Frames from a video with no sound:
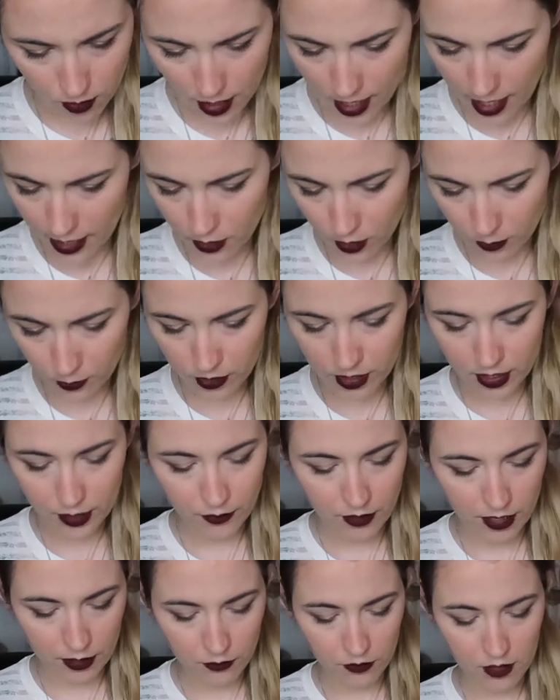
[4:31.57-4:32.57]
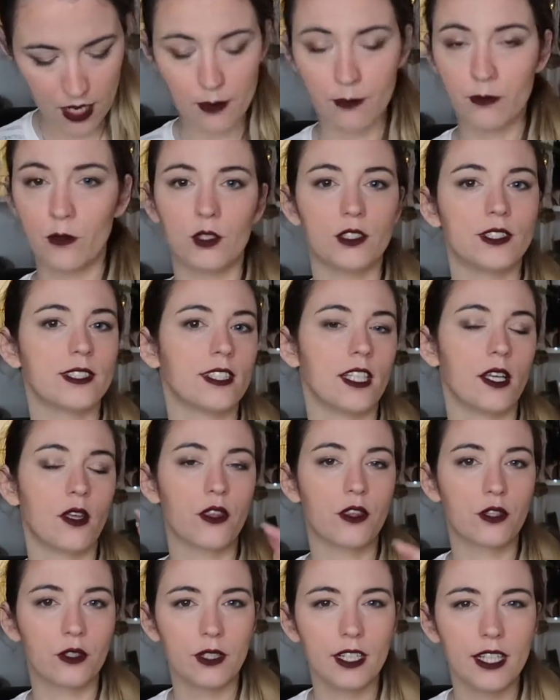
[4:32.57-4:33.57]
I don't believe I've read Mercy
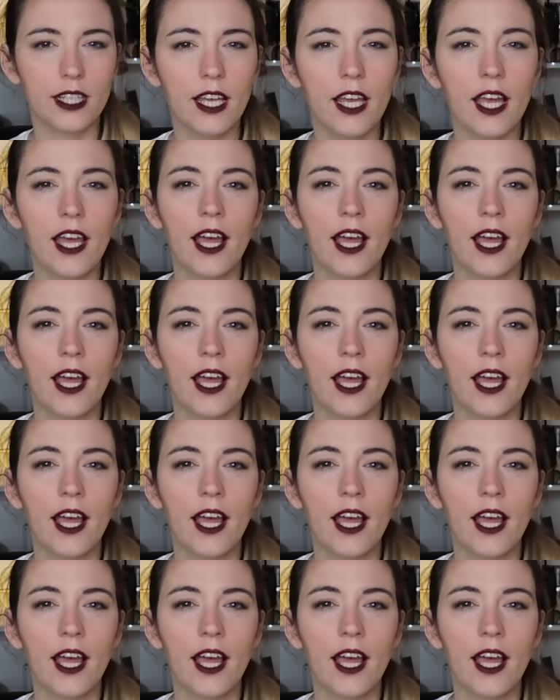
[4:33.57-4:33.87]
3.